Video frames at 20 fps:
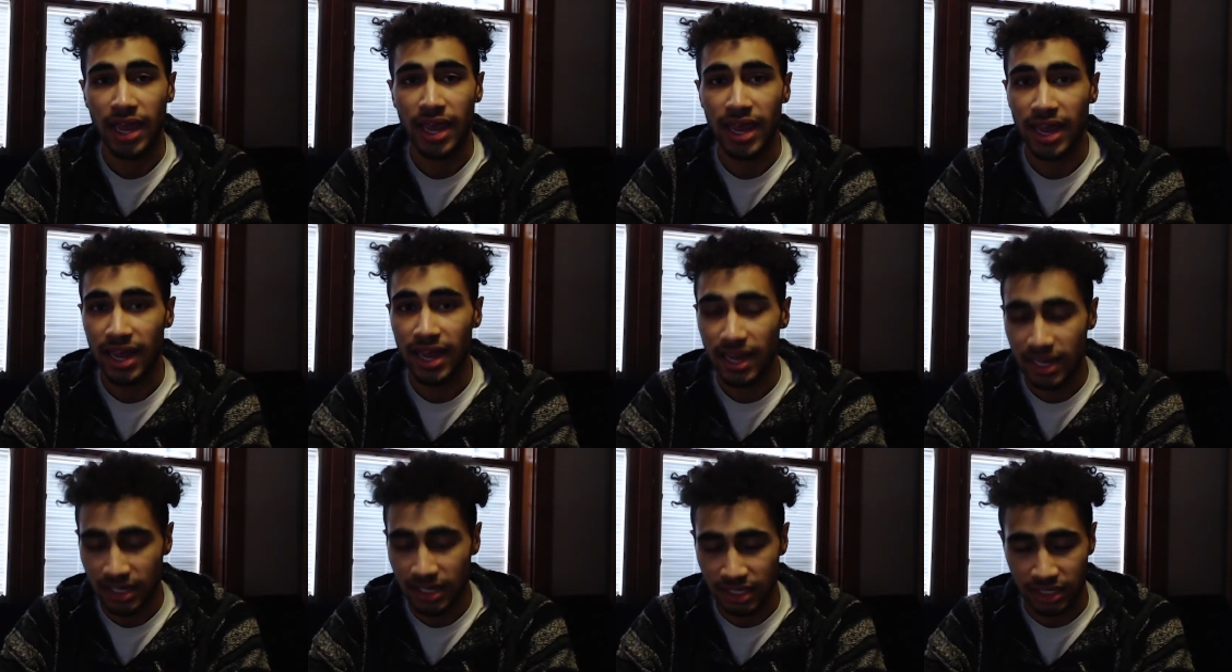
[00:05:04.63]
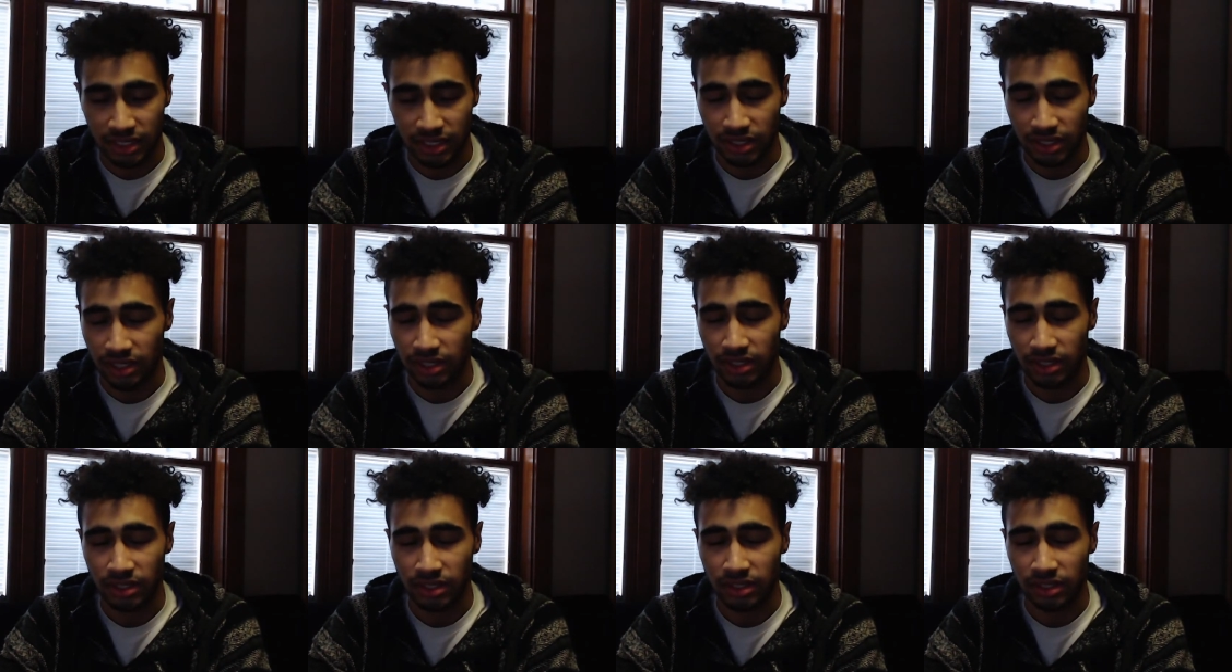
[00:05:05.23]
any
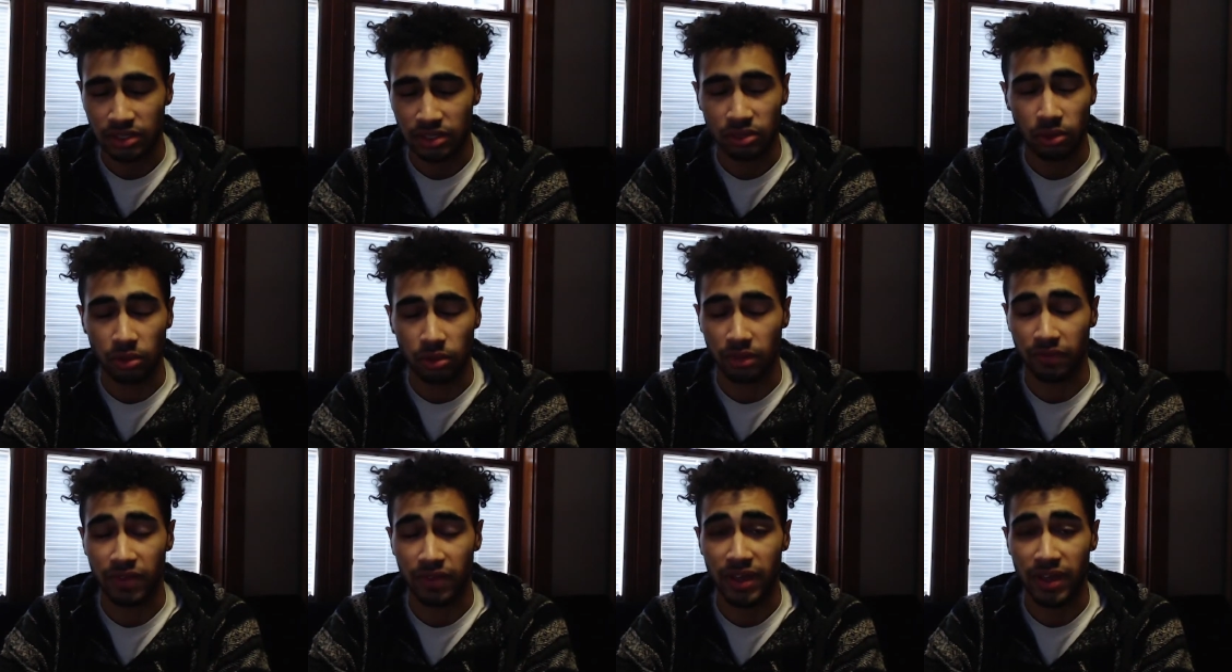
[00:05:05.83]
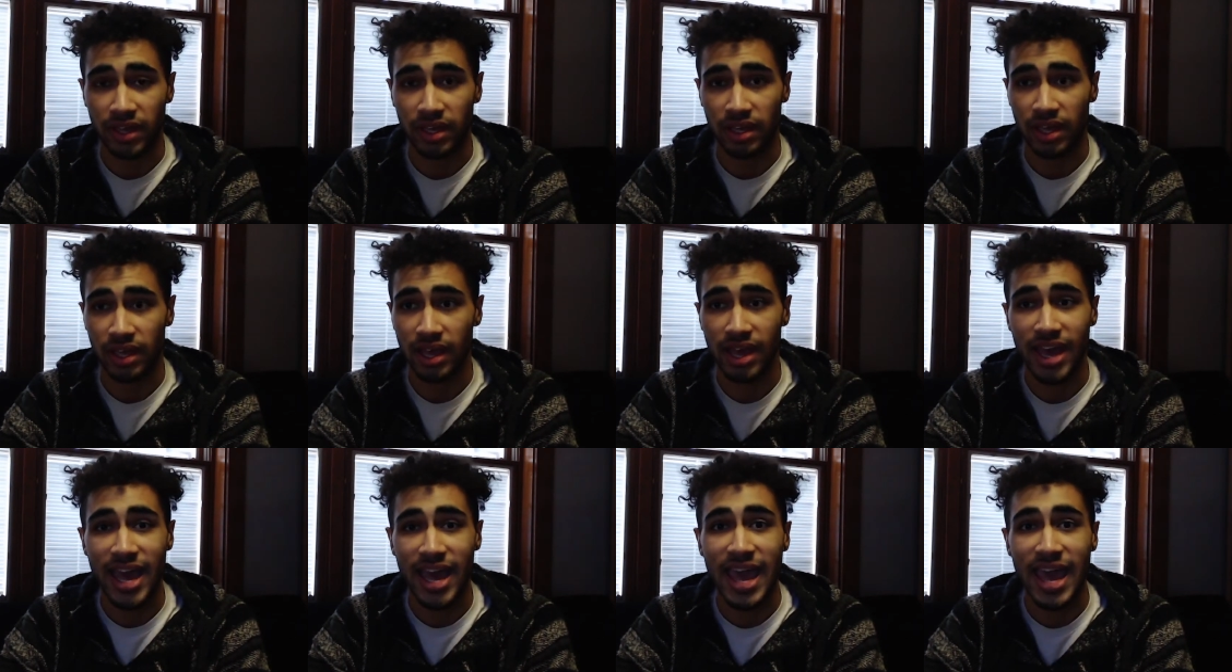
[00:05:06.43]
sort of
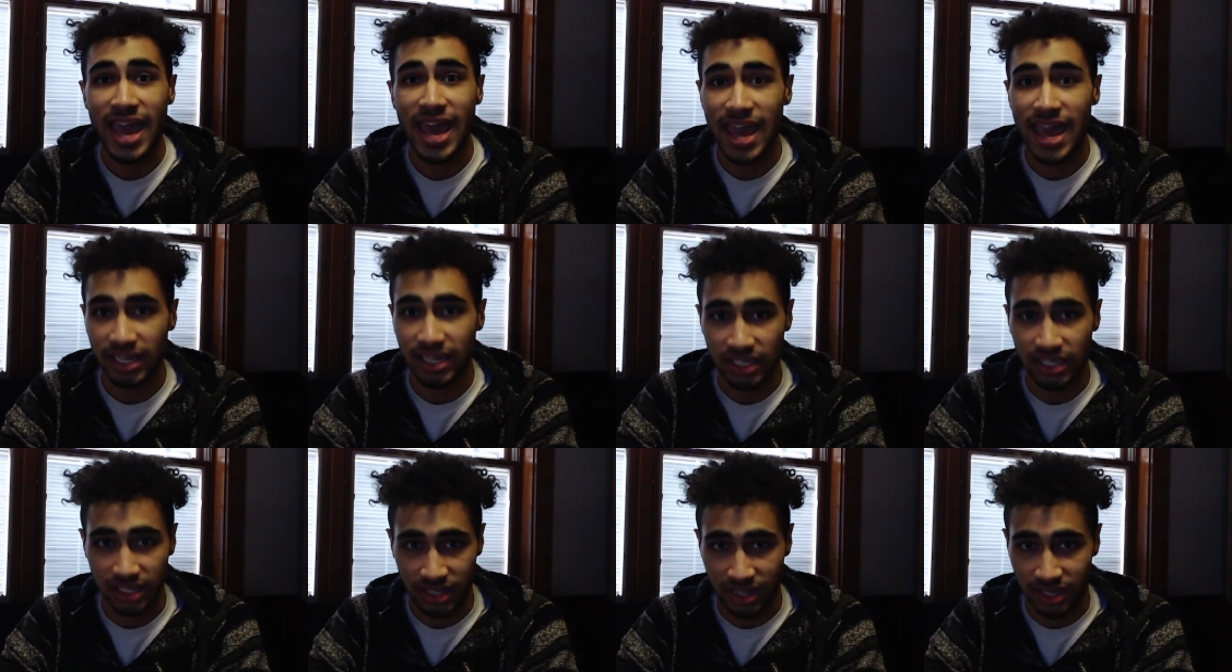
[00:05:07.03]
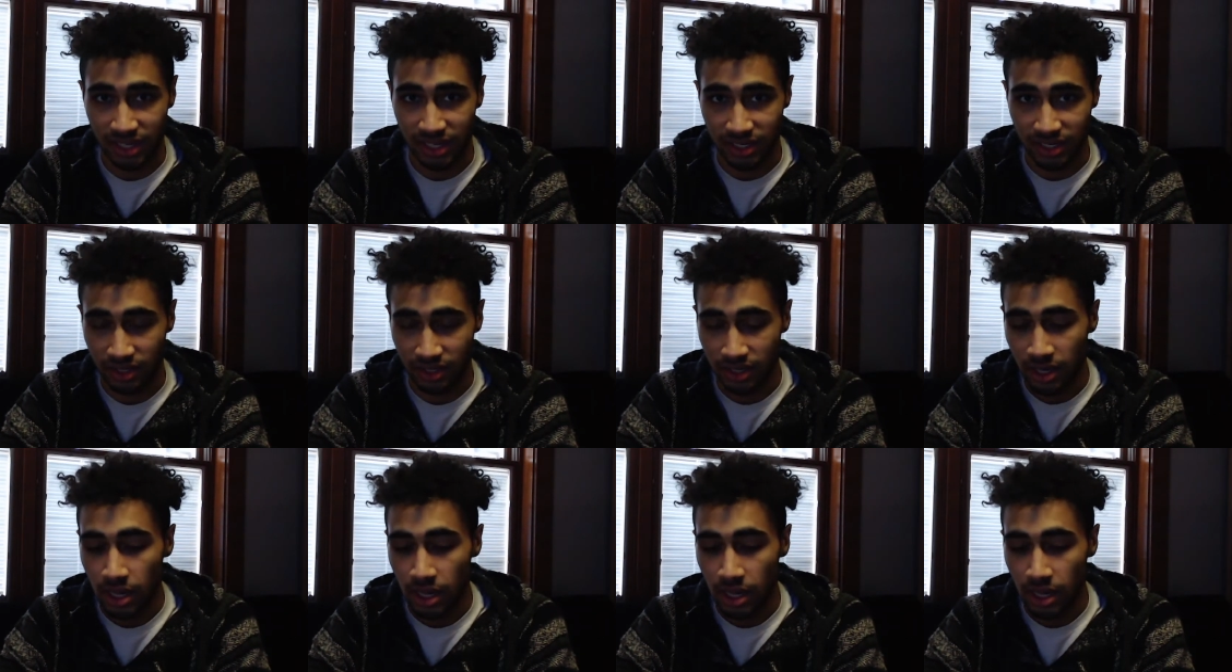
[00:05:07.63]
anything.